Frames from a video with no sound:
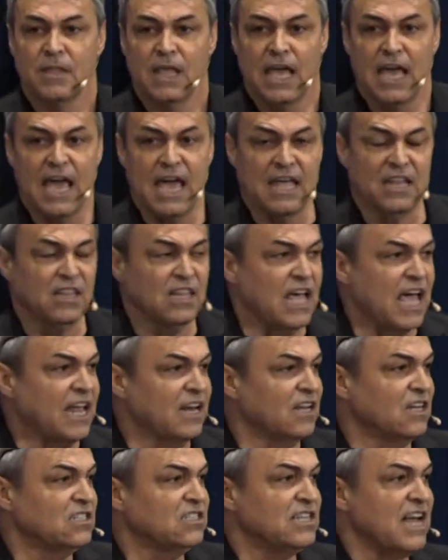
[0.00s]
And,
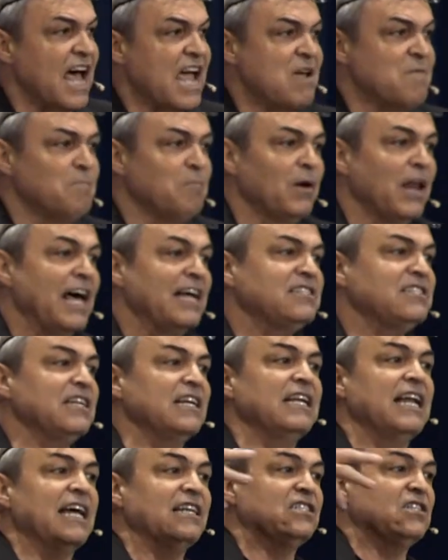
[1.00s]
and the same
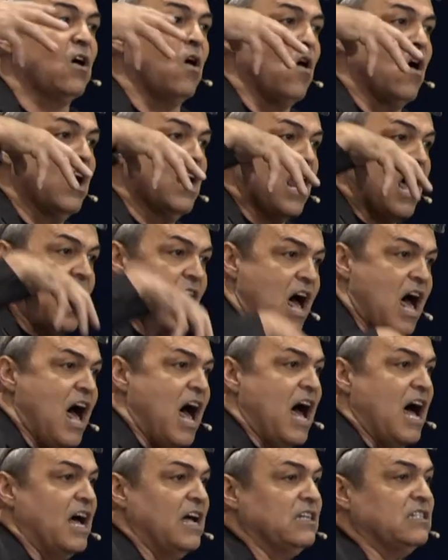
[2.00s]
blessing that's on
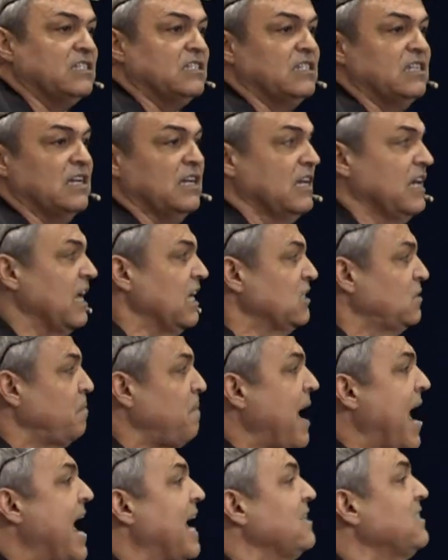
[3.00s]
us is
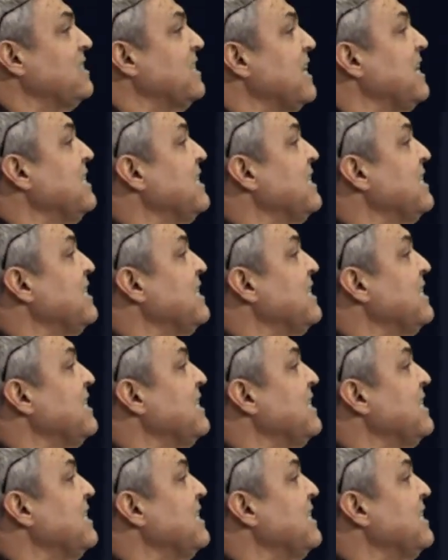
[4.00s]
passing